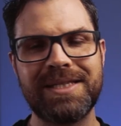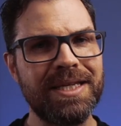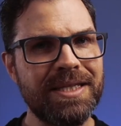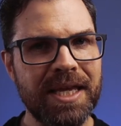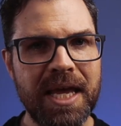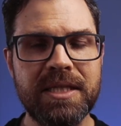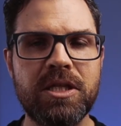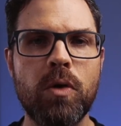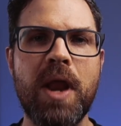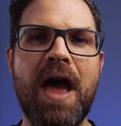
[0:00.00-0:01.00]
since the kids
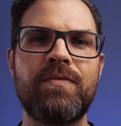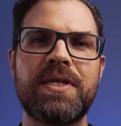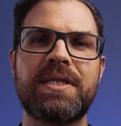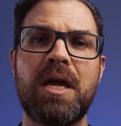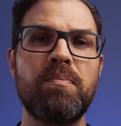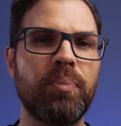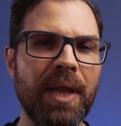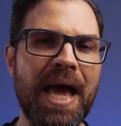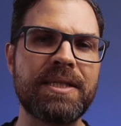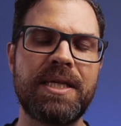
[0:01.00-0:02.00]
don't have the sun
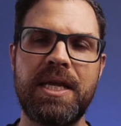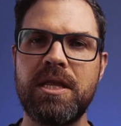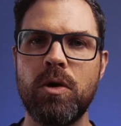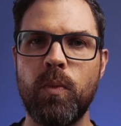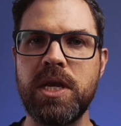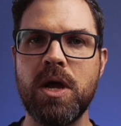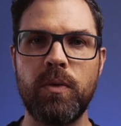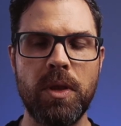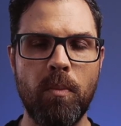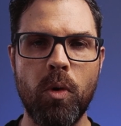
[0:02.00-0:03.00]
blasting in their
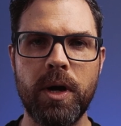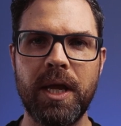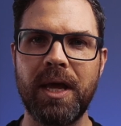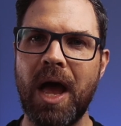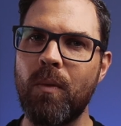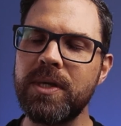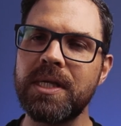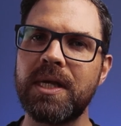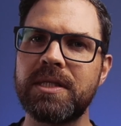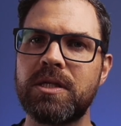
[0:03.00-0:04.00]
window in the morning, I
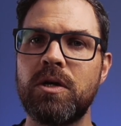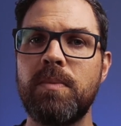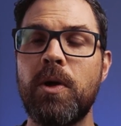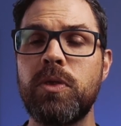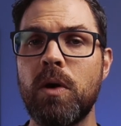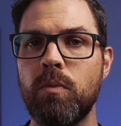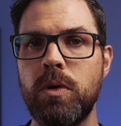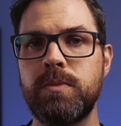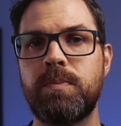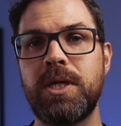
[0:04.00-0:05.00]
wasn't concerned about their
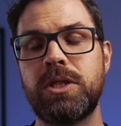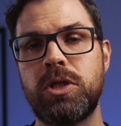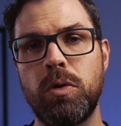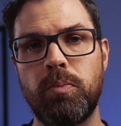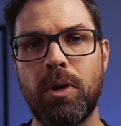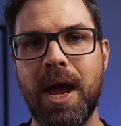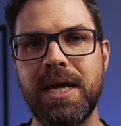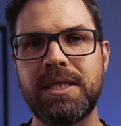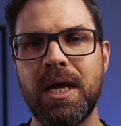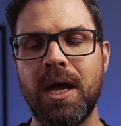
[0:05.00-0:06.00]
rooms being too
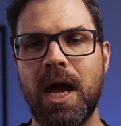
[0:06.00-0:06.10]
bright.